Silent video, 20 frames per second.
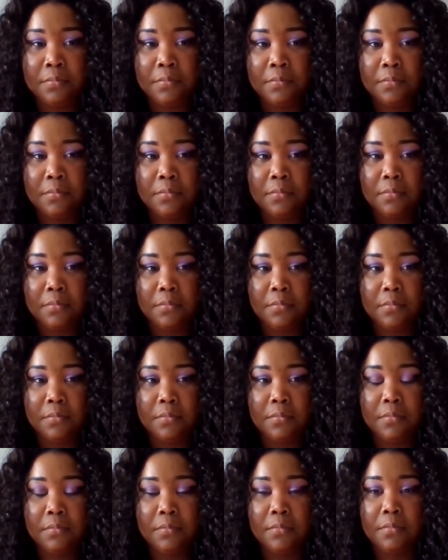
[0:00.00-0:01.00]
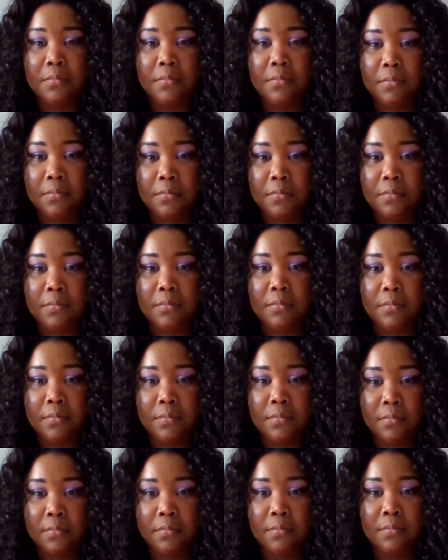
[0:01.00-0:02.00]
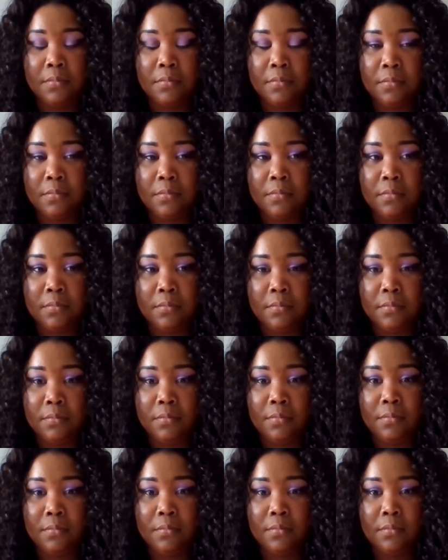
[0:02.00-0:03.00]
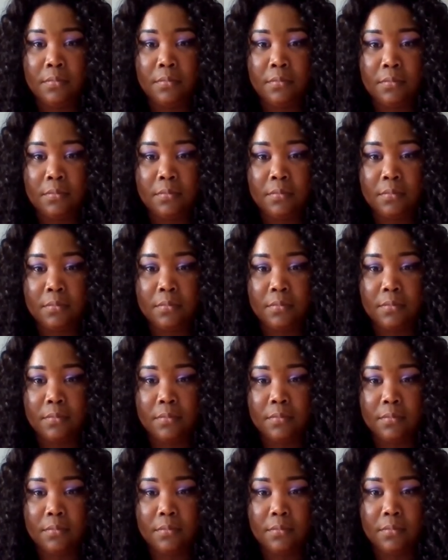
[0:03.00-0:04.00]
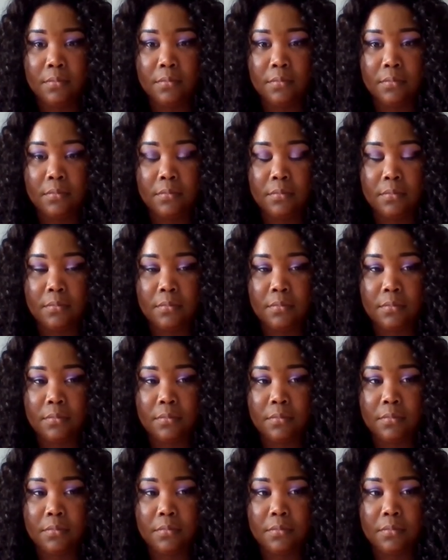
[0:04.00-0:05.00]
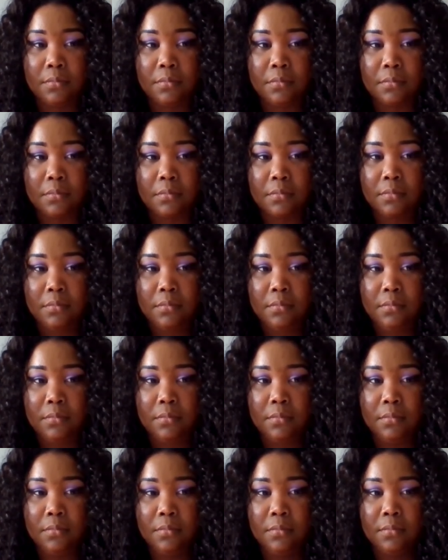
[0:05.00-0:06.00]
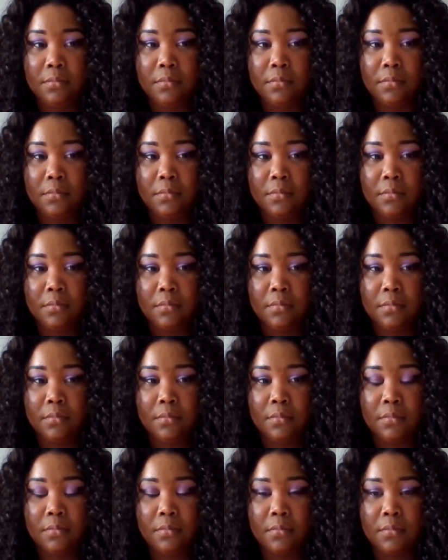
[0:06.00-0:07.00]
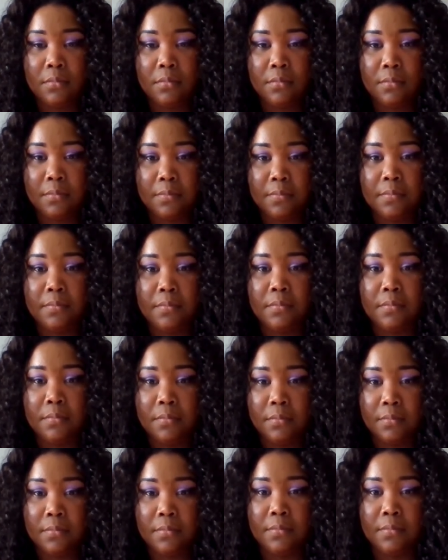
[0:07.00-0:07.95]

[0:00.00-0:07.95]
[no speech]